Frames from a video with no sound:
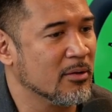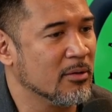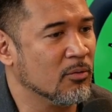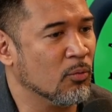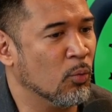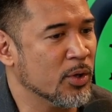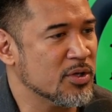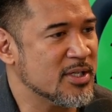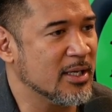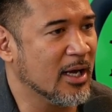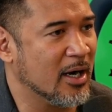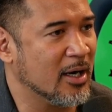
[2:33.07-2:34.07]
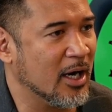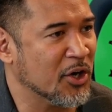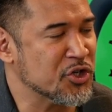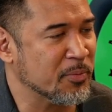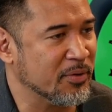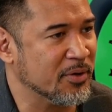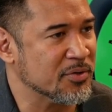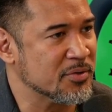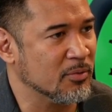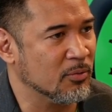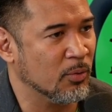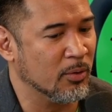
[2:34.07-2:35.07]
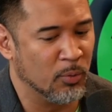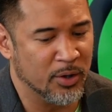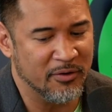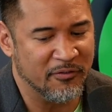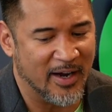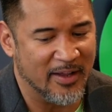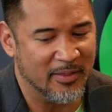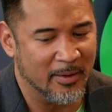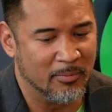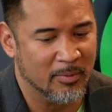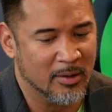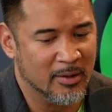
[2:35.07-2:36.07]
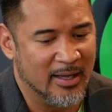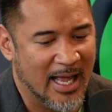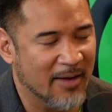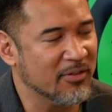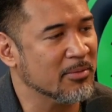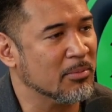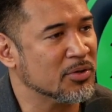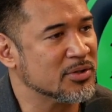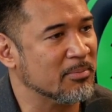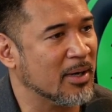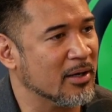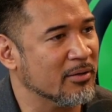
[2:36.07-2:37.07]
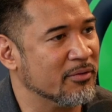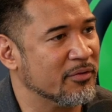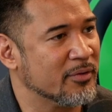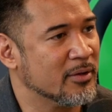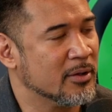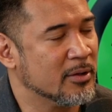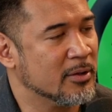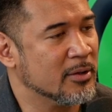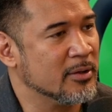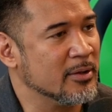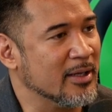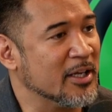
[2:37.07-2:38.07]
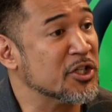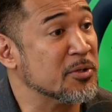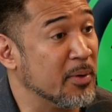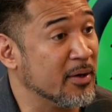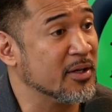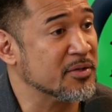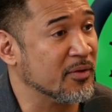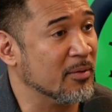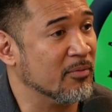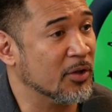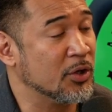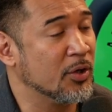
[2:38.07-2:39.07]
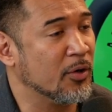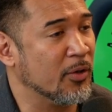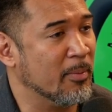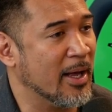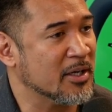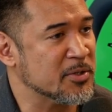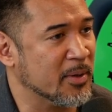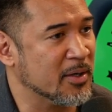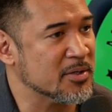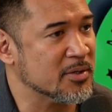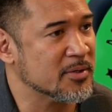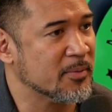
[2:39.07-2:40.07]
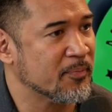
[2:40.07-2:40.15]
when you see our entrepreneurs, wh- where do you find them having the most amount of experience from the good or the bad experiences